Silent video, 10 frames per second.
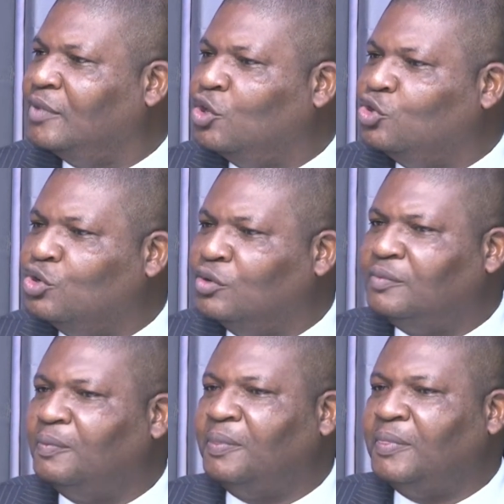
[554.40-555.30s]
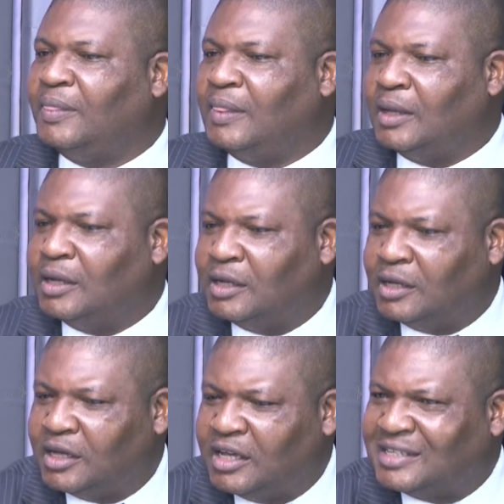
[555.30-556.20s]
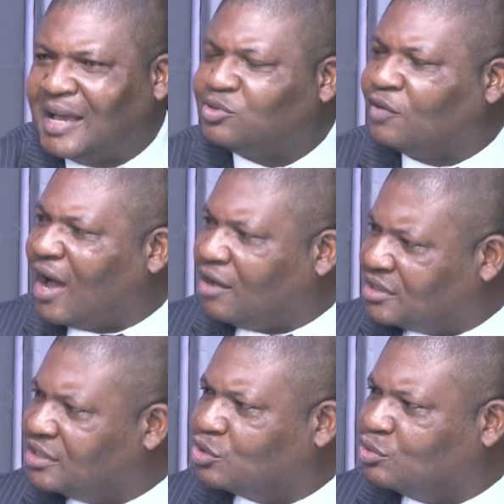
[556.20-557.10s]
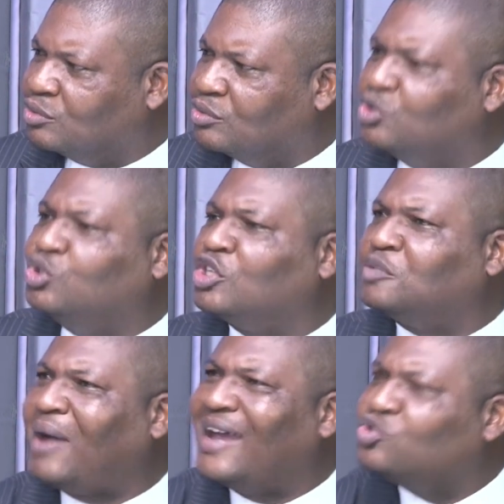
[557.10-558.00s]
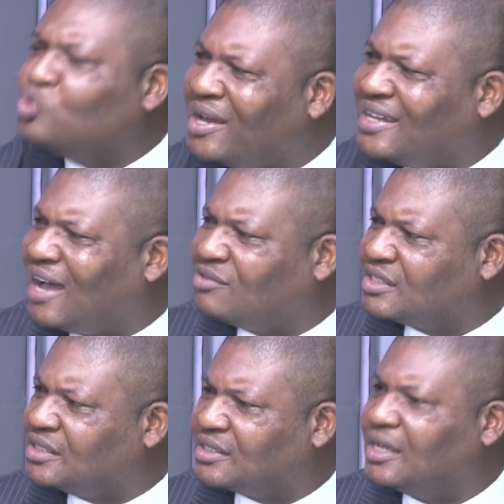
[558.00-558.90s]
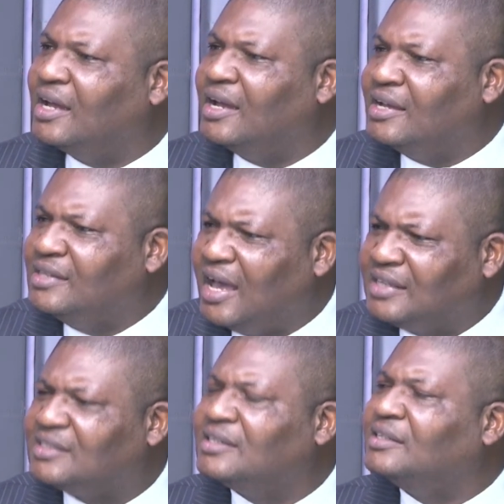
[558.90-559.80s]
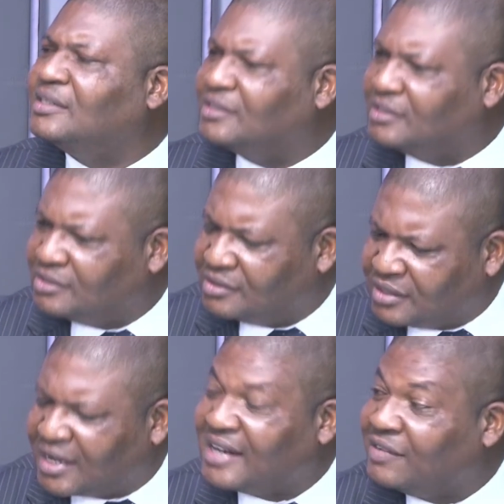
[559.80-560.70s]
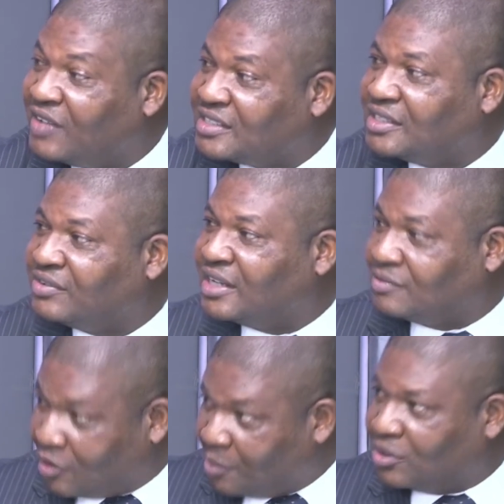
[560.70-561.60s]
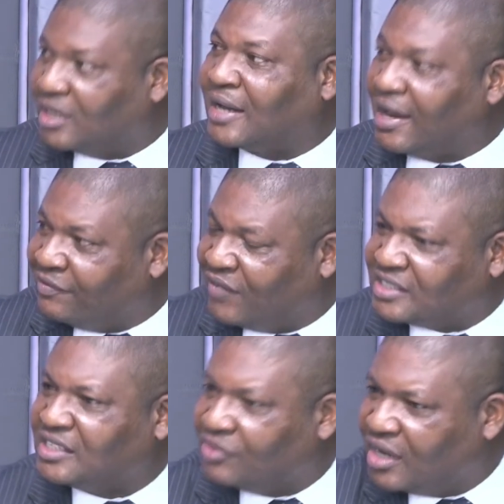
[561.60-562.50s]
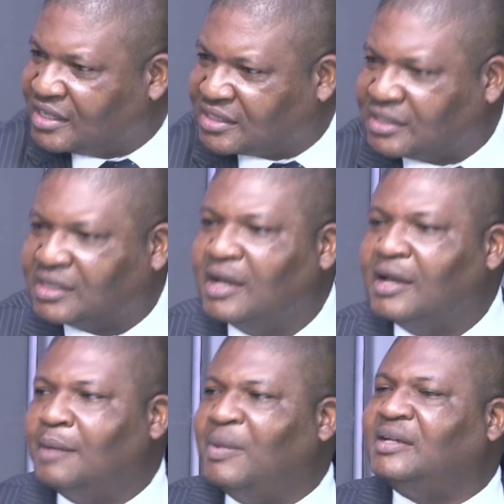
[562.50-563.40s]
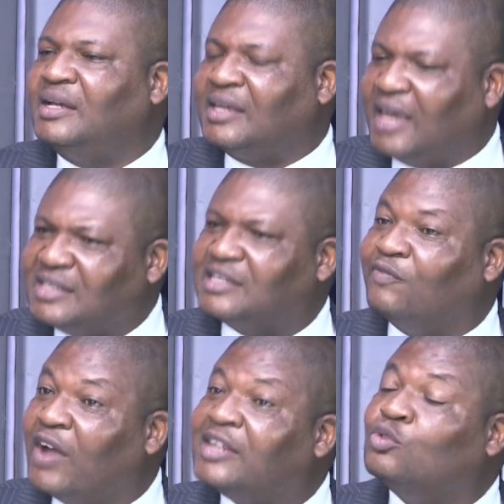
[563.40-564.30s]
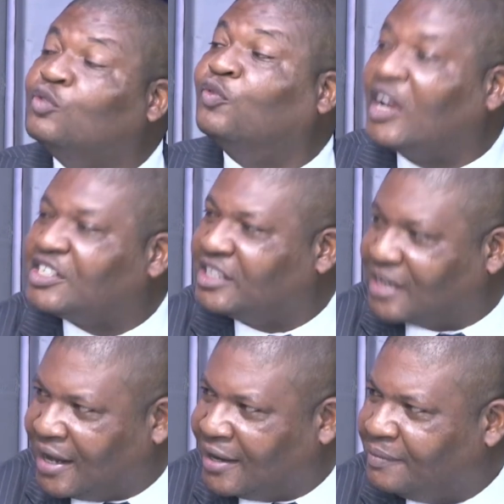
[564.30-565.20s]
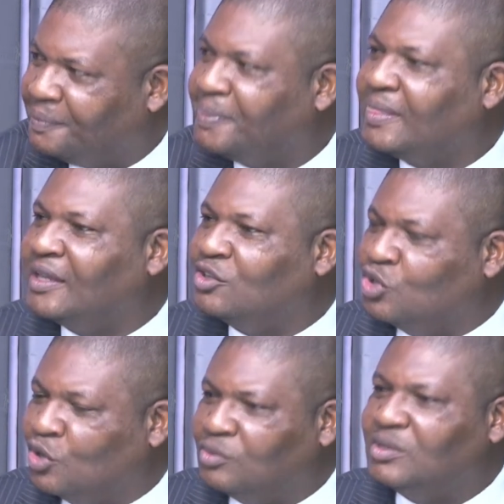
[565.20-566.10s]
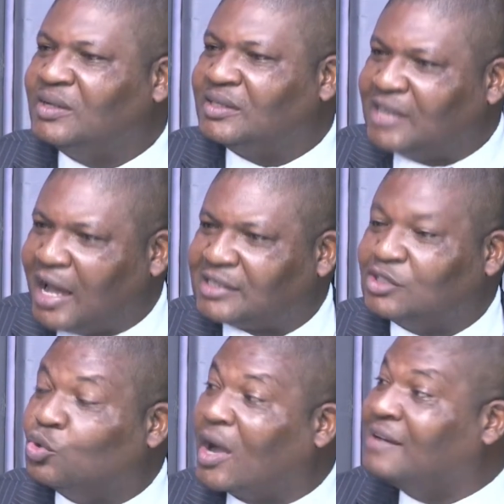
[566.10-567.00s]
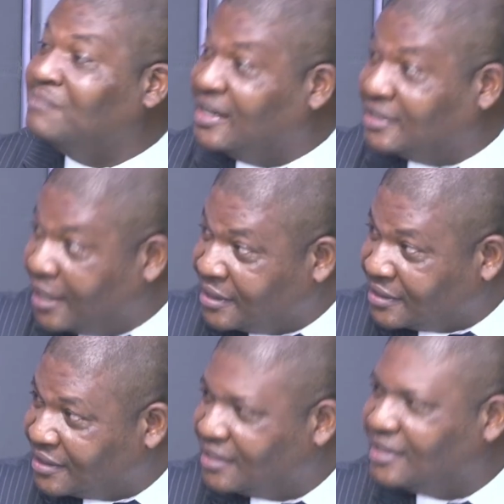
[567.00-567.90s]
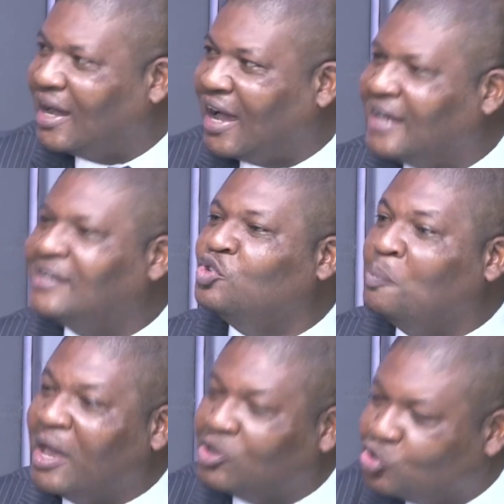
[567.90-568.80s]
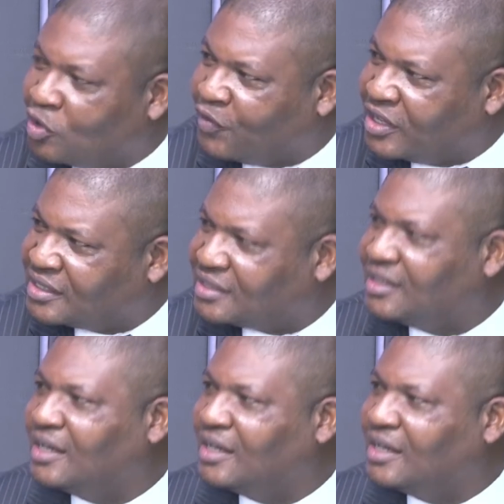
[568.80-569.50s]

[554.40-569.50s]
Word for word: you know, in terms of houses too, you just buy so many houses. Yes, they can invest in real estate. Welcome to that. They can invest in real estate. But get a very good flashy car, you know, that you can maintain and you make use of it.